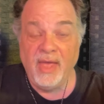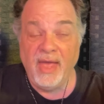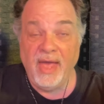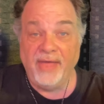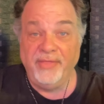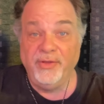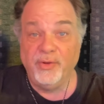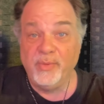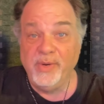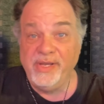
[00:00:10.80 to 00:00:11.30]

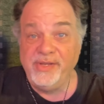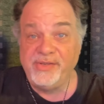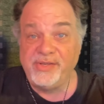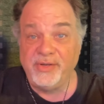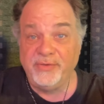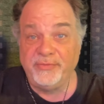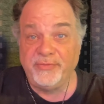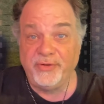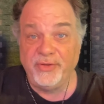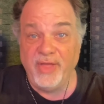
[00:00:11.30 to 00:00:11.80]
And the
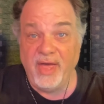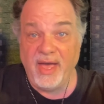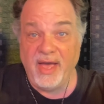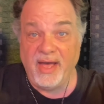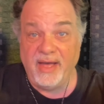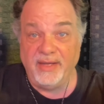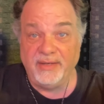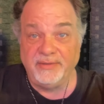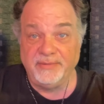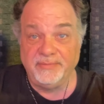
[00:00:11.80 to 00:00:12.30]
reason for
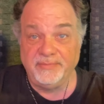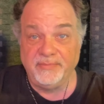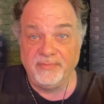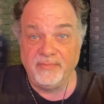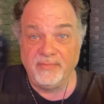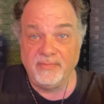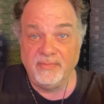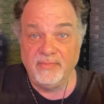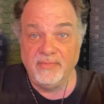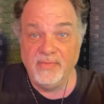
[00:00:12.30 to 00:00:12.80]
that
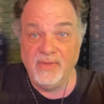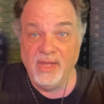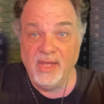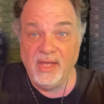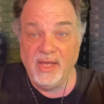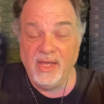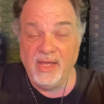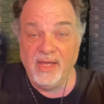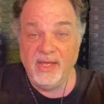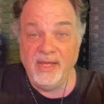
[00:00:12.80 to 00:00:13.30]

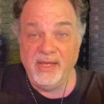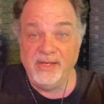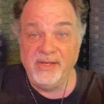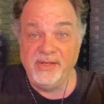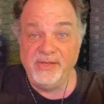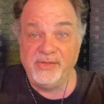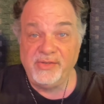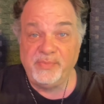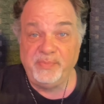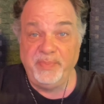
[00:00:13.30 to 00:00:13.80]

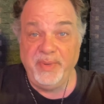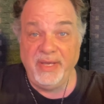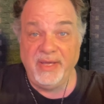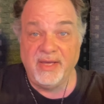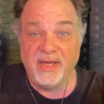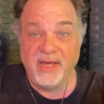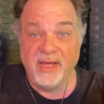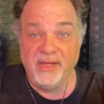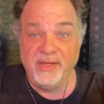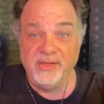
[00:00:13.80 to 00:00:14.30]
is
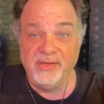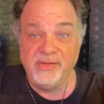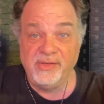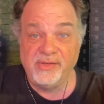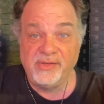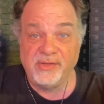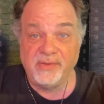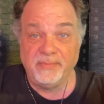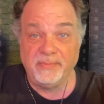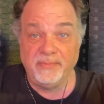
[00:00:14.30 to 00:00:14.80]

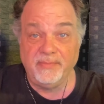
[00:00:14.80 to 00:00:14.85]
because